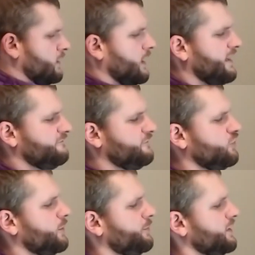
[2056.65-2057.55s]
I have
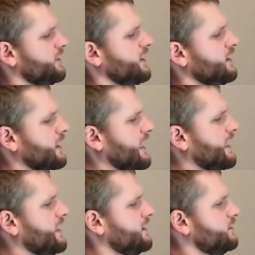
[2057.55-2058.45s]
full mobility
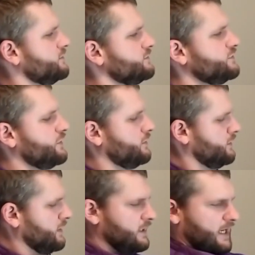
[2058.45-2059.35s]
and
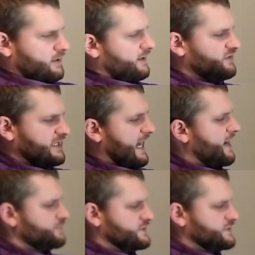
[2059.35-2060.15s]
I don't have any gaps.